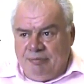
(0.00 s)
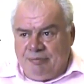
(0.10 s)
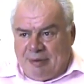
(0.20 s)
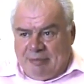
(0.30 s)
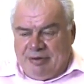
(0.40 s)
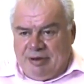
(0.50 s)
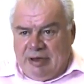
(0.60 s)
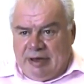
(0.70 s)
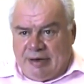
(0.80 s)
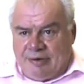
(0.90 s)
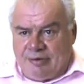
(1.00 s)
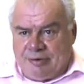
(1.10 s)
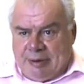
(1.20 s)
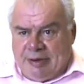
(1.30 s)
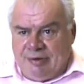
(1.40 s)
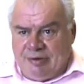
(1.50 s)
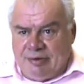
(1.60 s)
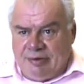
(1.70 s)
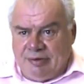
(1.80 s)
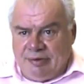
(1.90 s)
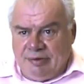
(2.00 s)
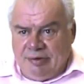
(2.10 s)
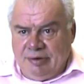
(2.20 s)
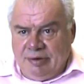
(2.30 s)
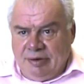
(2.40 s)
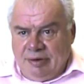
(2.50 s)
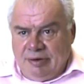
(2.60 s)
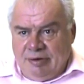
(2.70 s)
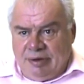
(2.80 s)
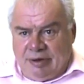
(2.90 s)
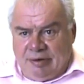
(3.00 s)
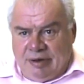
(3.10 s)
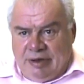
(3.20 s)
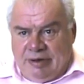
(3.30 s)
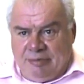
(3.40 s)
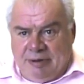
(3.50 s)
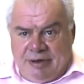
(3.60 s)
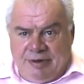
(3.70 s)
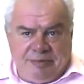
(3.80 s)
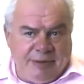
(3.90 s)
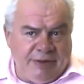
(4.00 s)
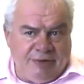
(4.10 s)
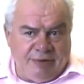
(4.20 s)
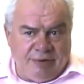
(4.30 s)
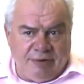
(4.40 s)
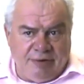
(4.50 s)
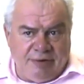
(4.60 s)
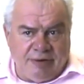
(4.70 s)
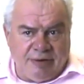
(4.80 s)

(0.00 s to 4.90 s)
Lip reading: Families need outdoor space. Yeah, they need amenity space, and